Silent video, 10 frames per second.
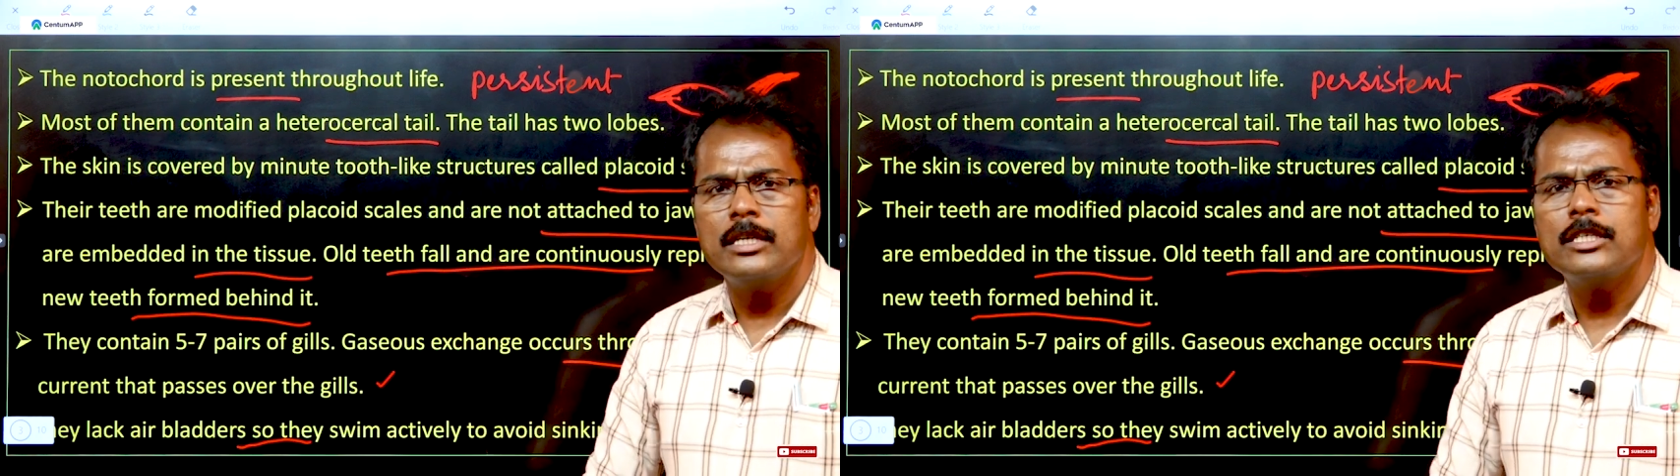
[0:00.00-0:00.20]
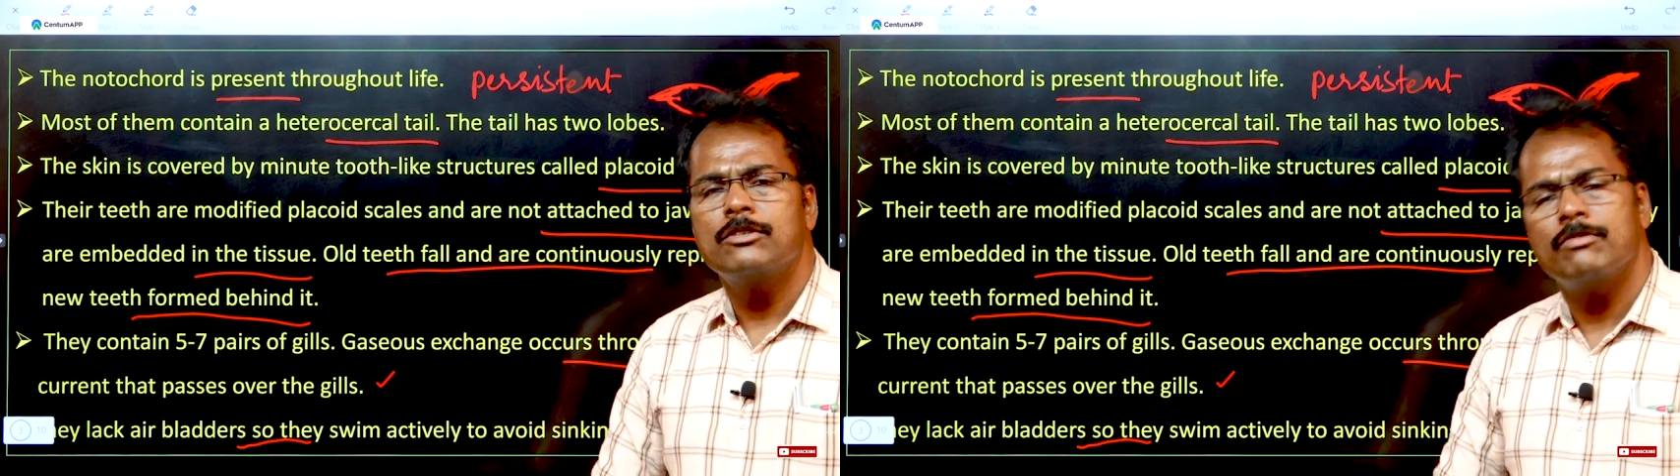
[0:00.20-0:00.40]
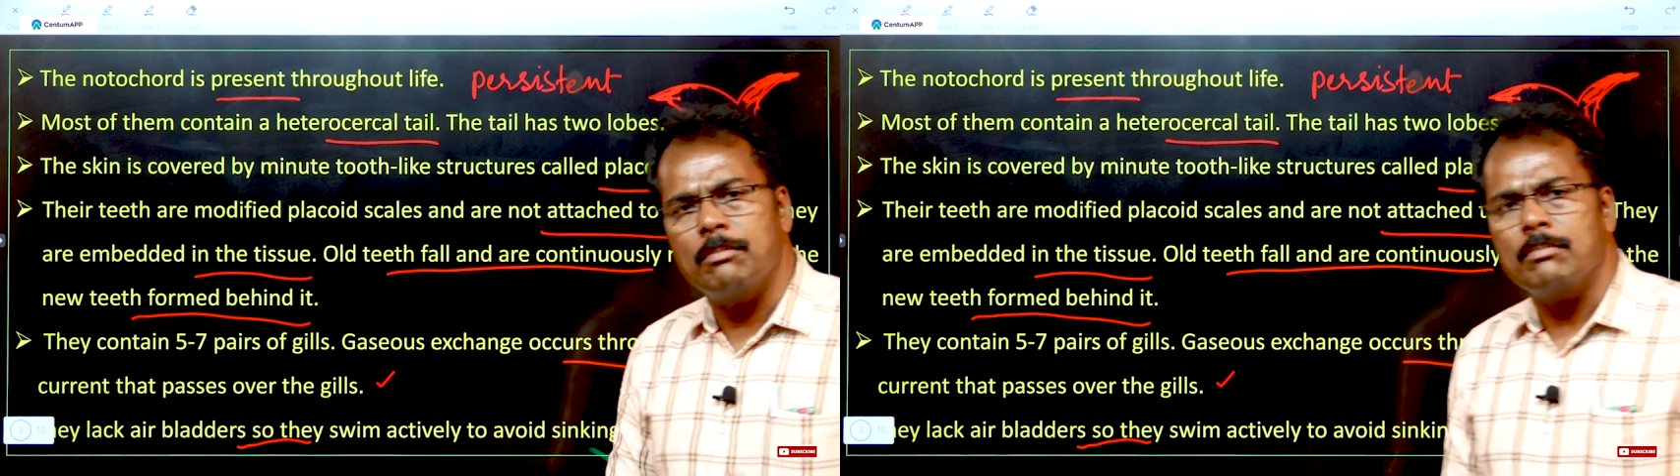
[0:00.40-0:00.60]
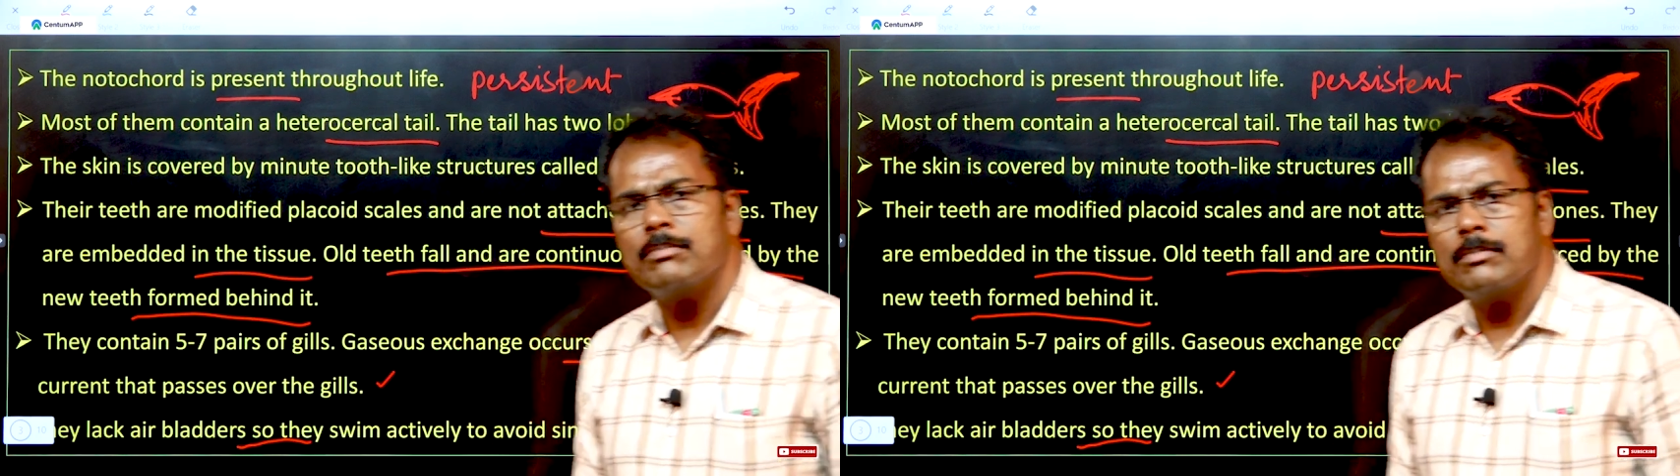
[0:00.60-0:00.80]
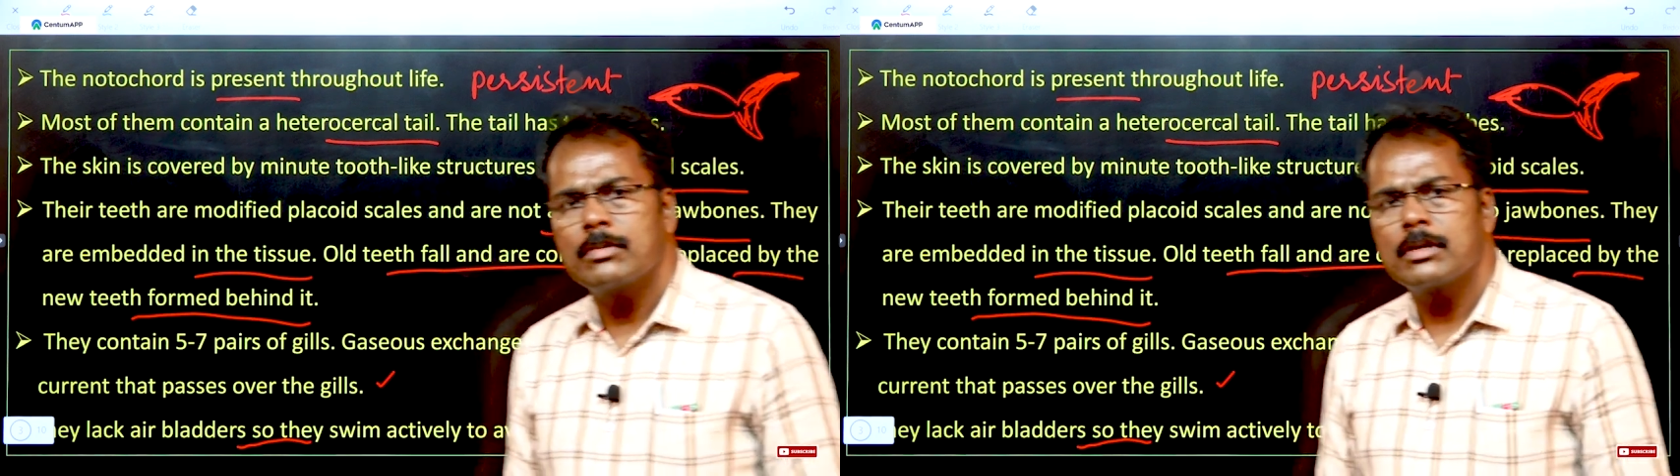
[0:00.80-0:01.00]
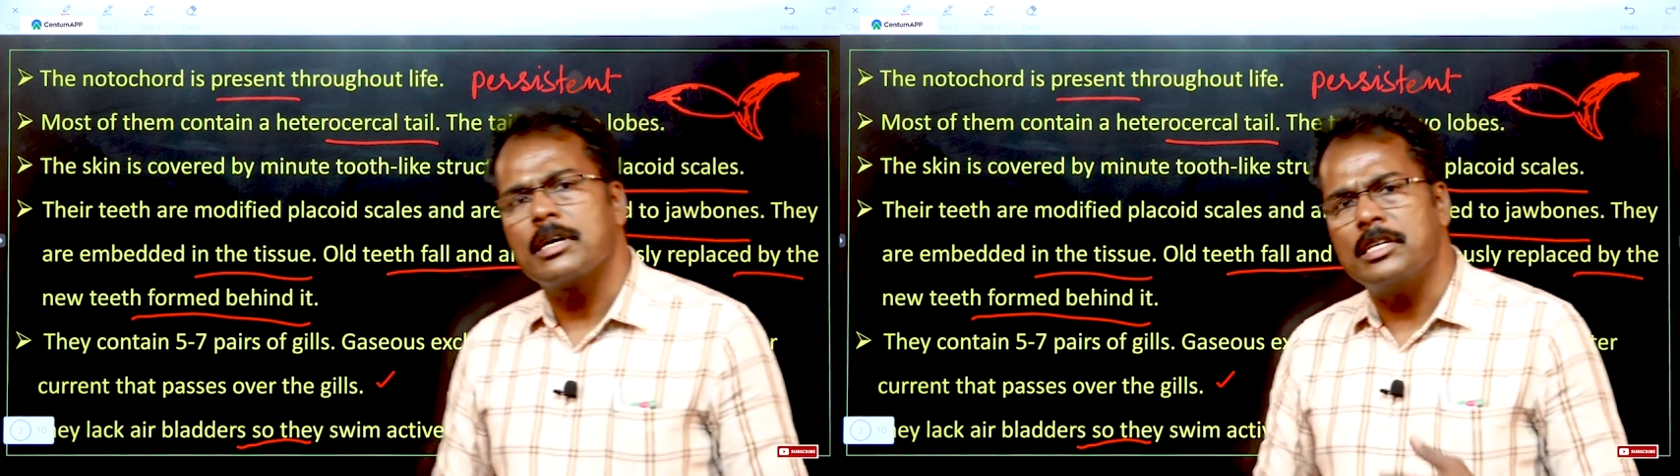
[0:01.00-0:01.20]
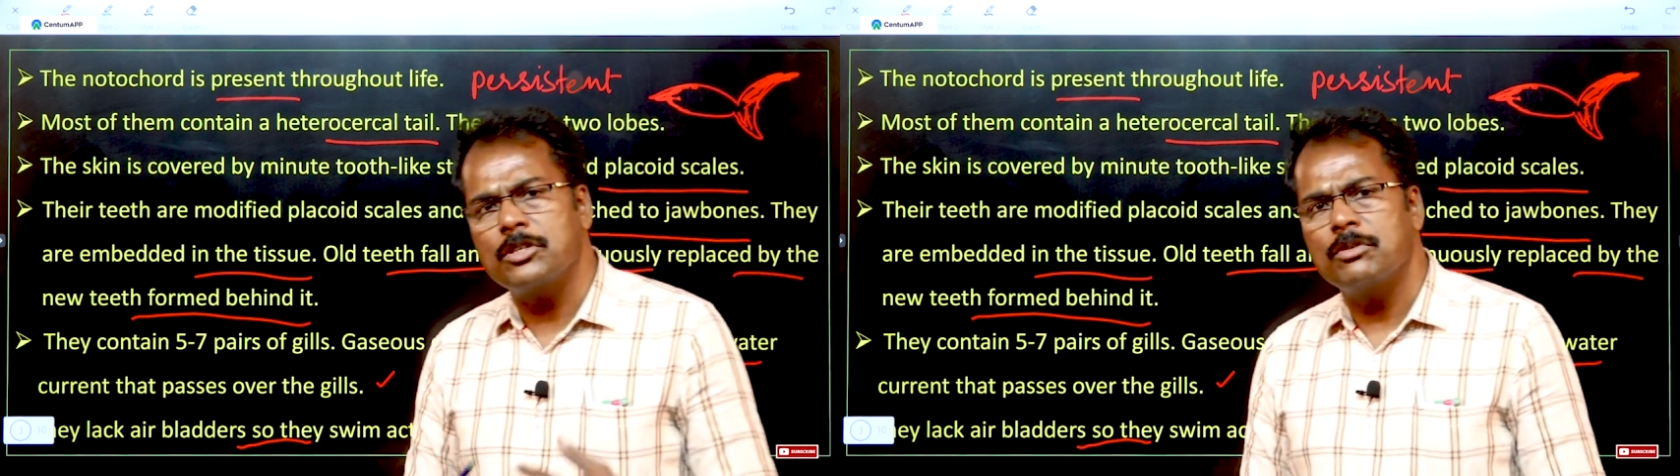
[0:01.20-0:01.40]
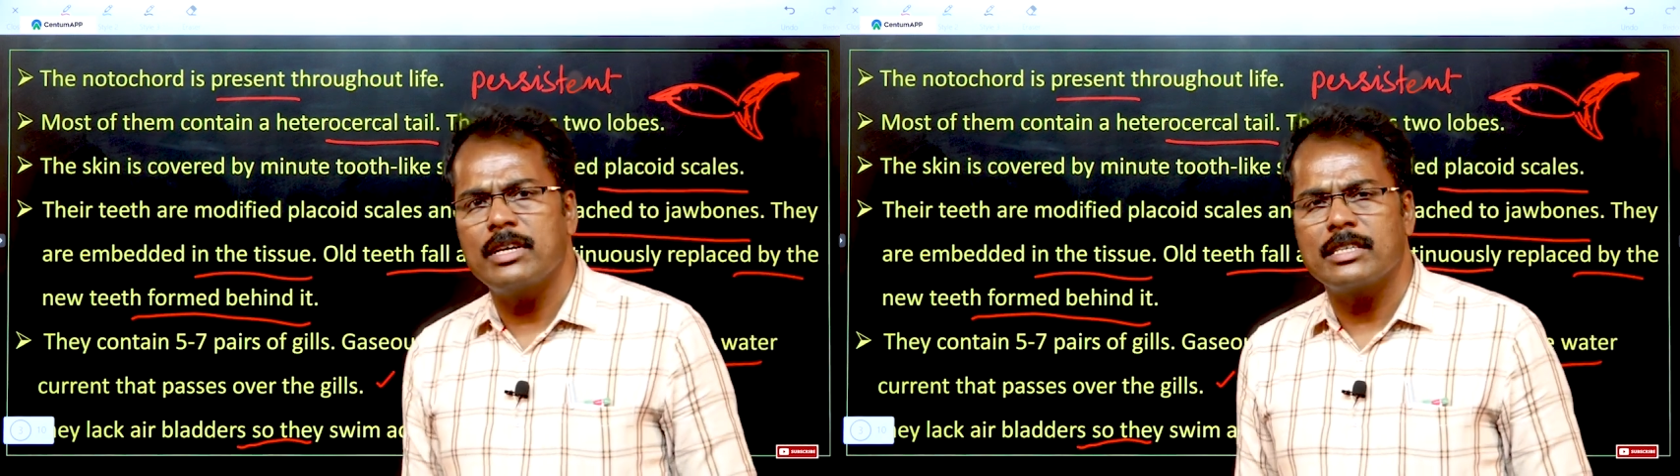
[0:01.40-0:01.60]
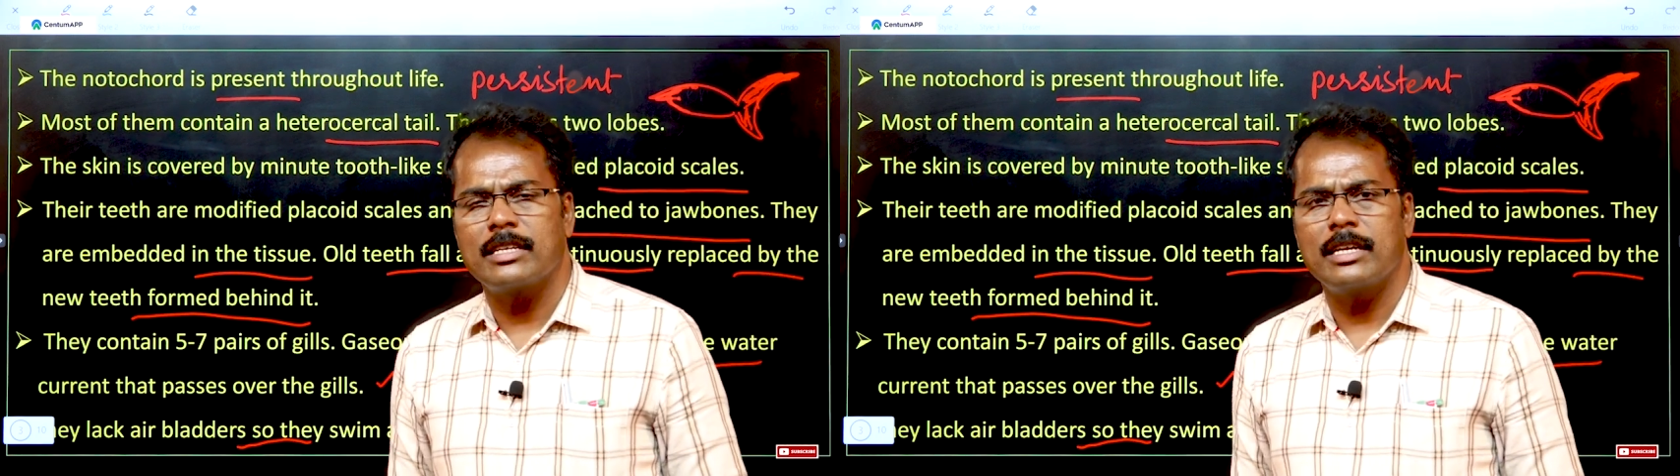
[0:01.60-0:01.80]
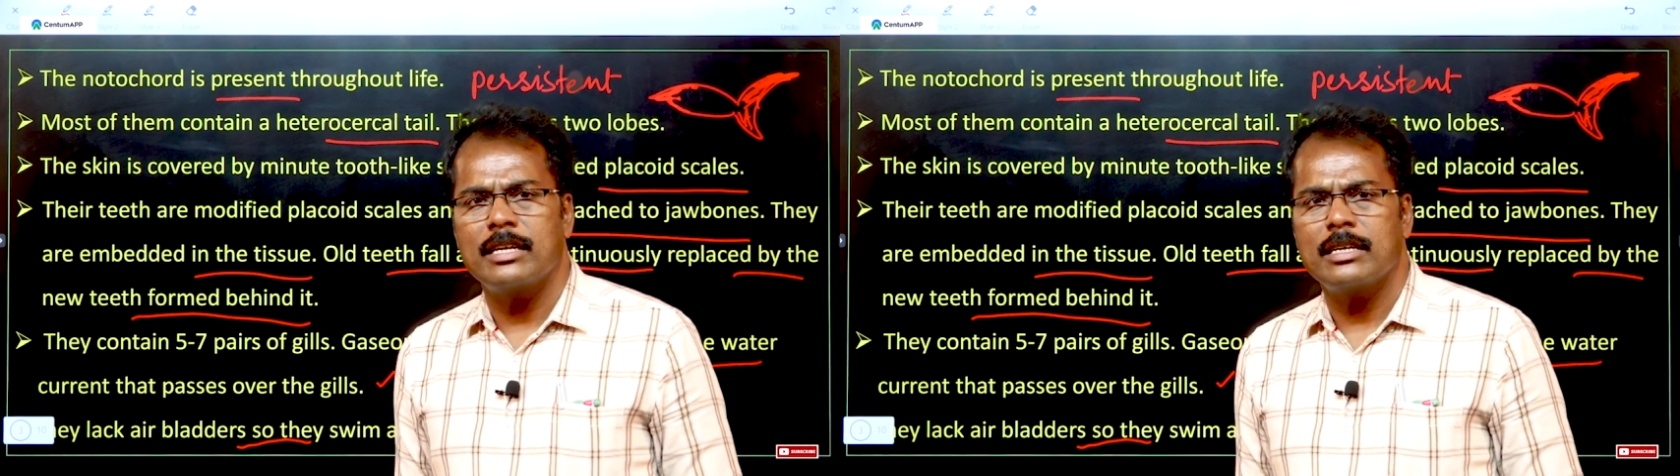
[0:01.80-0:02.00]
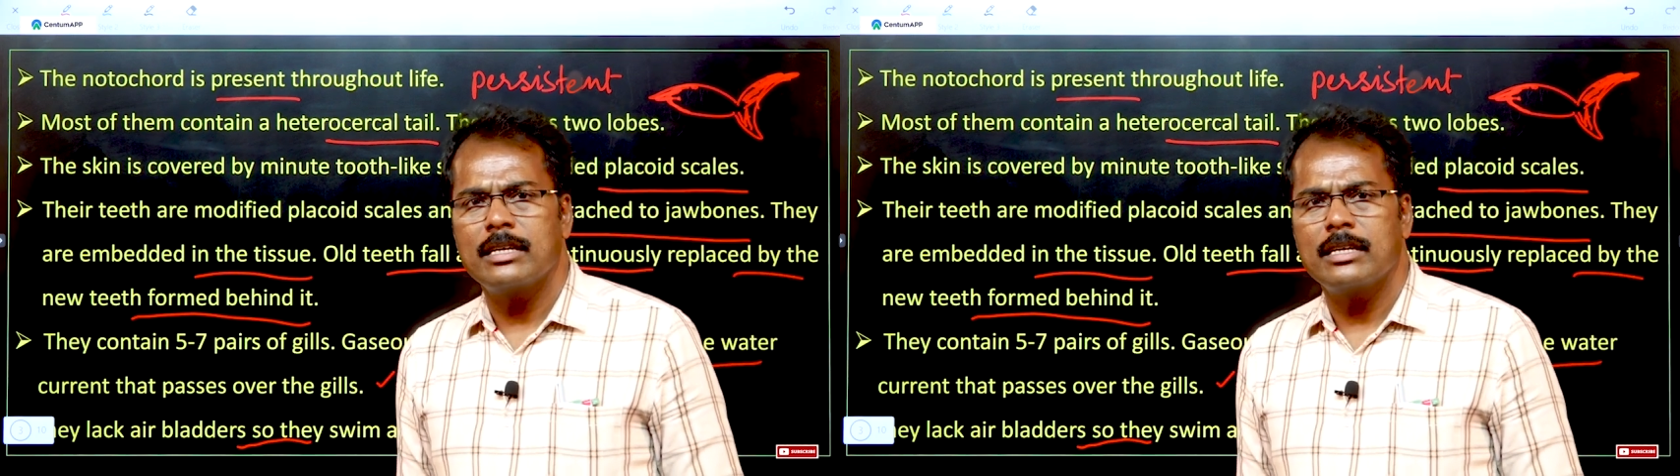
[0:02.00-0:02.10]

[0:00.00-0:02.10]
swim continuously